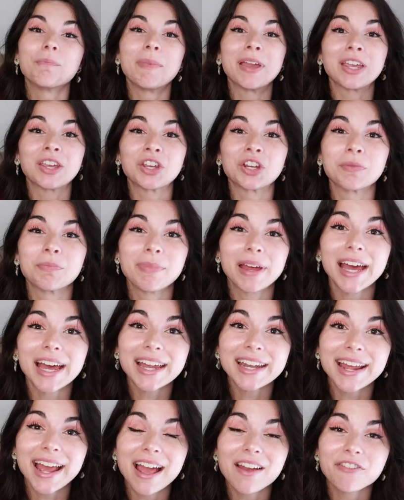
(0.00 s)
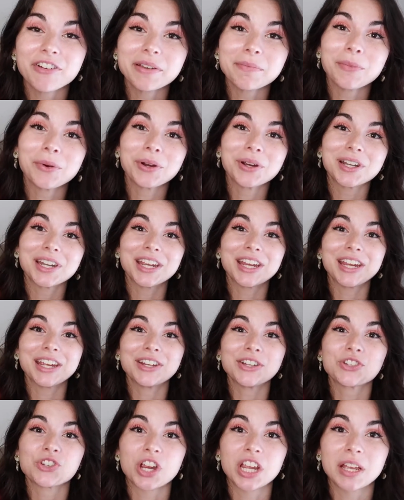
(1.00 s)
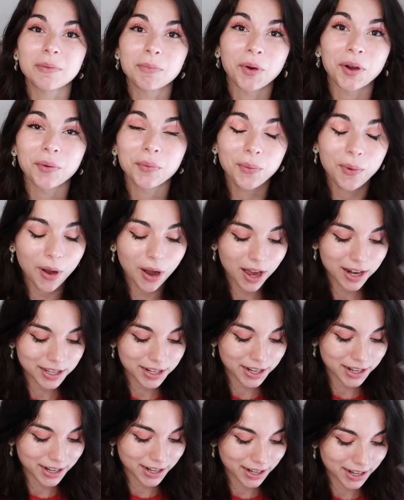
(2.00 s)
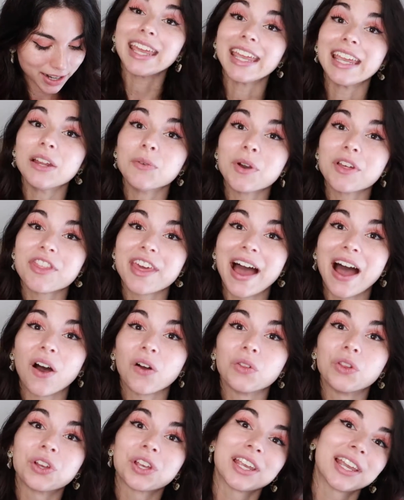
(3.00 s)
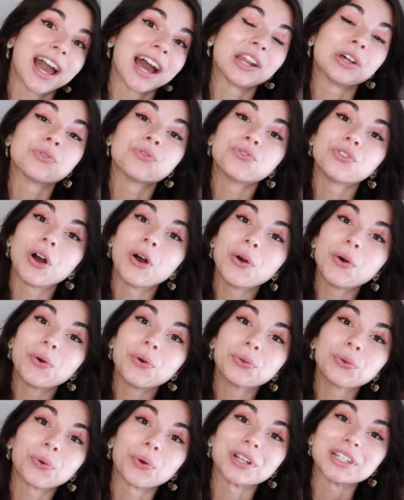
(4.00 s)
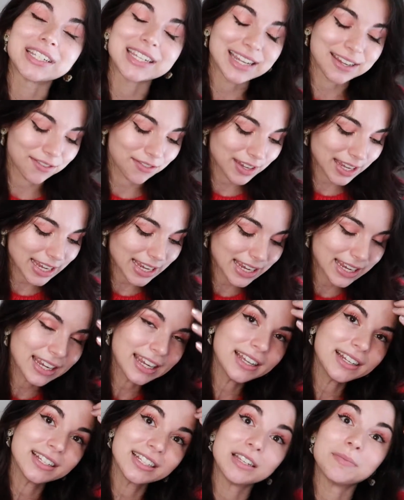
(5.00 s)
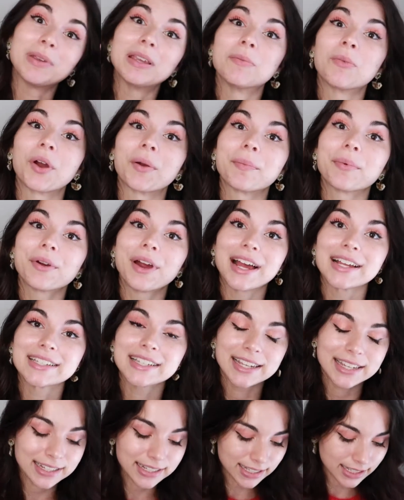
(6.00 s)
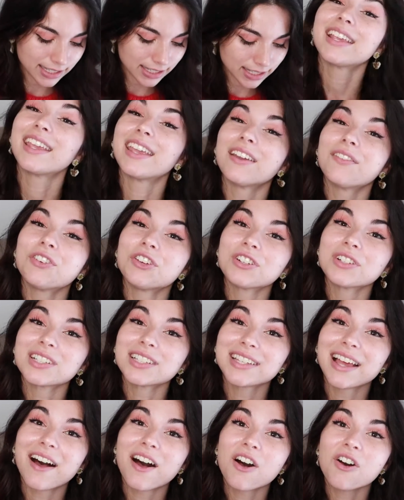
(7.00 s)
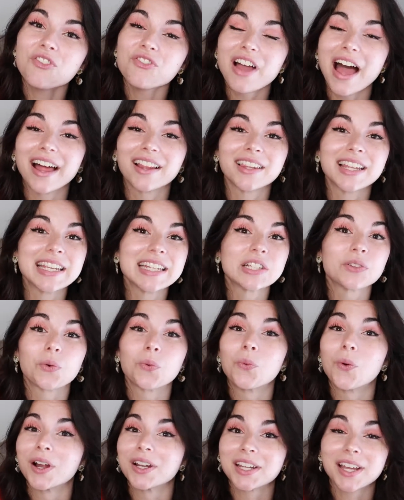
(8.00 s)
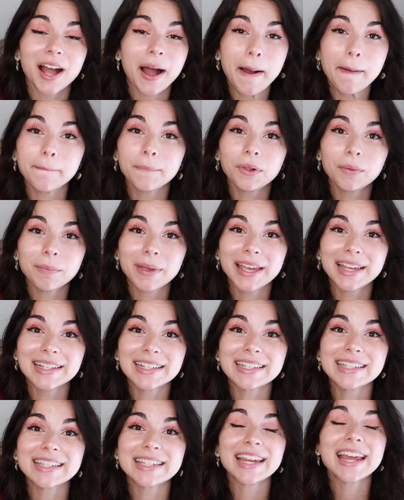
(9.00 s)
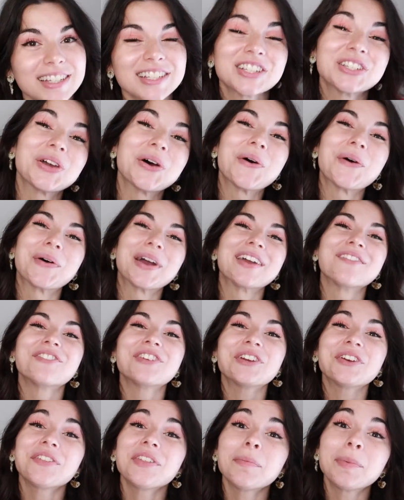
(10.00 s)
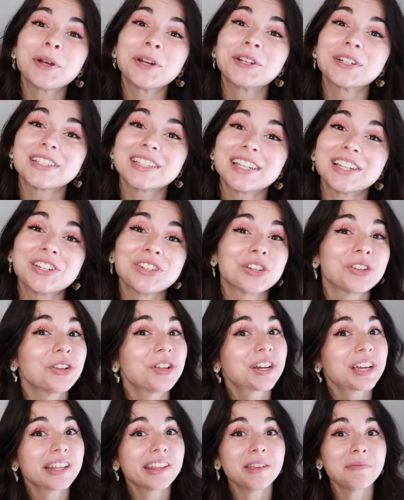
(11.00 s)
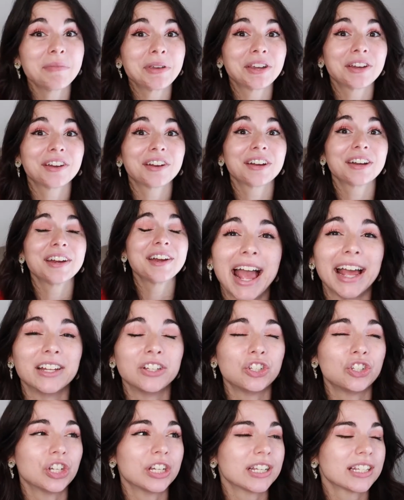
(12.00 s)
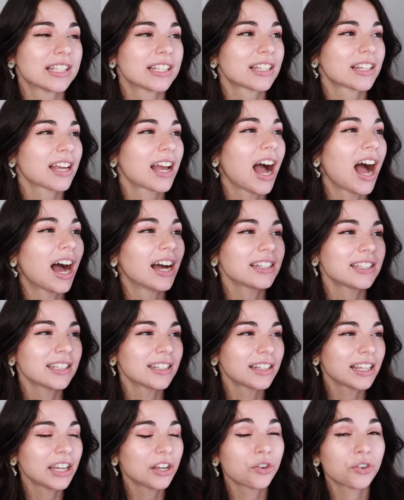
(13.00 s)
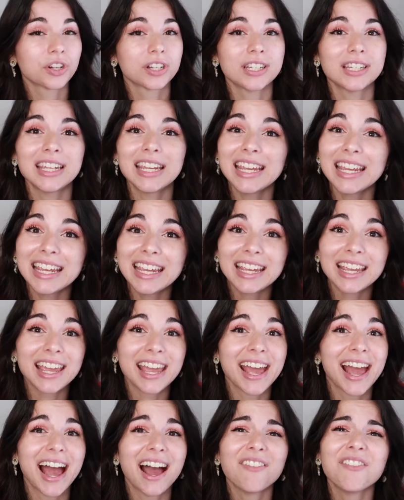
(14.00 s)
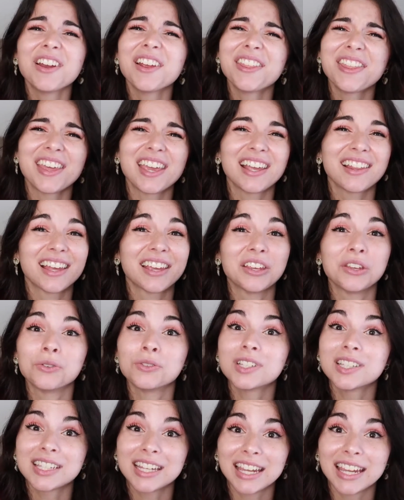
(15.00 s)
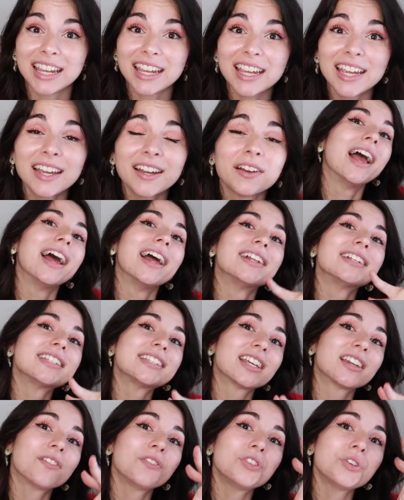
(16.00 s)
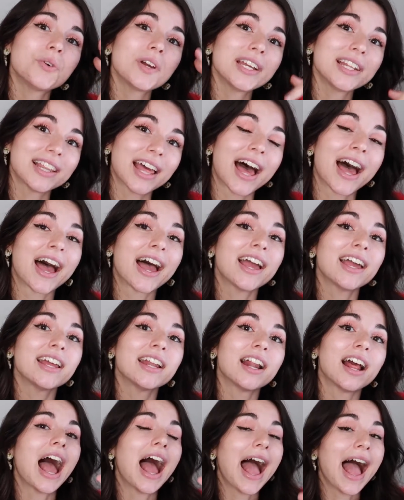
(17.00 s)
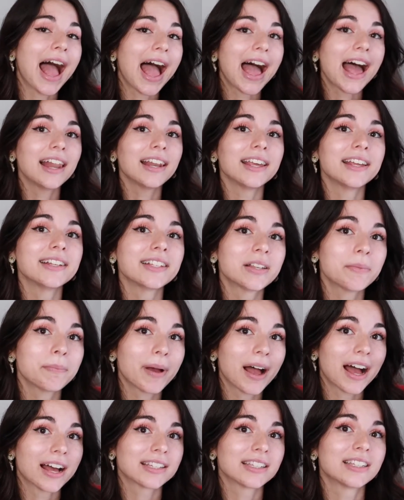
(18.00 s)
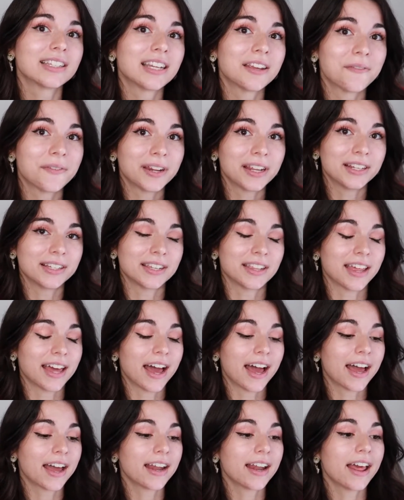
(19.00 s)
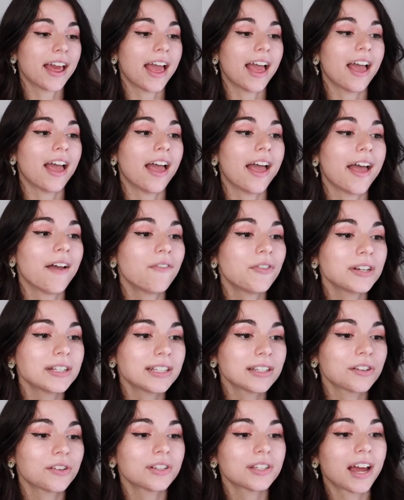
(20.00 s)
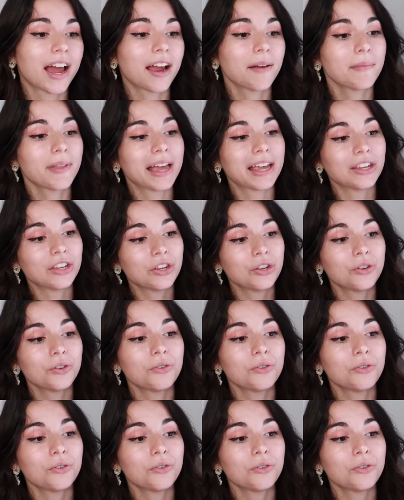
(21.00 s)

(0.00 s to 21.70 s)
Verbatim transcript: make your bed every morning, drink more water, eat without looking at a phone or TV to be more present, give yourself at least one compliment. So, if you're the person to look in the mirror and just constantly critique critique everything that you see. Instead of doing that, add in some positivity to that every single time that you